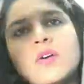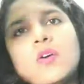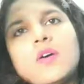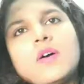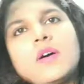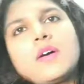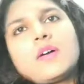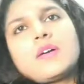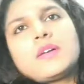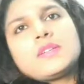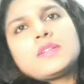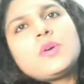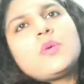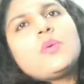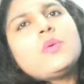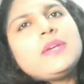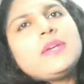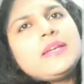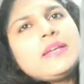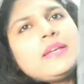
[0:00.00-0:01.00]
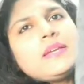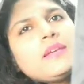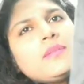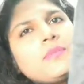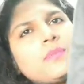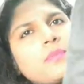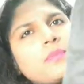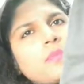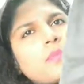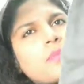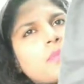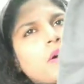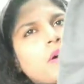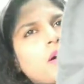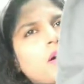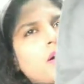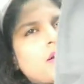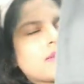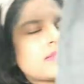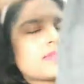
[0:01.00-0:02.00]
uh, the only
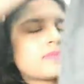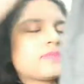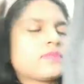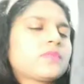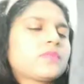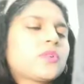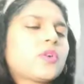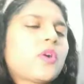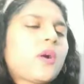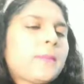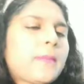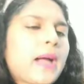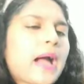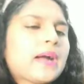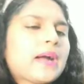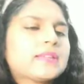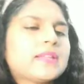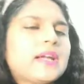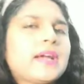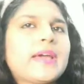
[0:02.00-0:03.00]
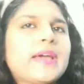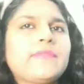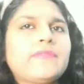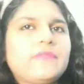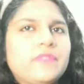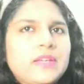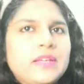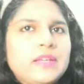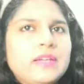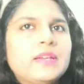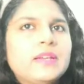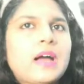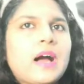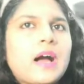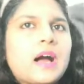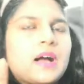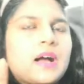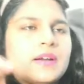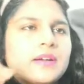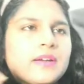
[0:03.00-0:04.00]
uh, drawback that I feel
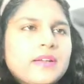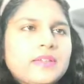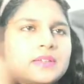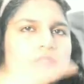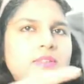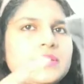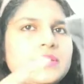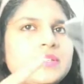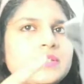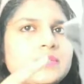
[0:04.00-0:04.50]
are in these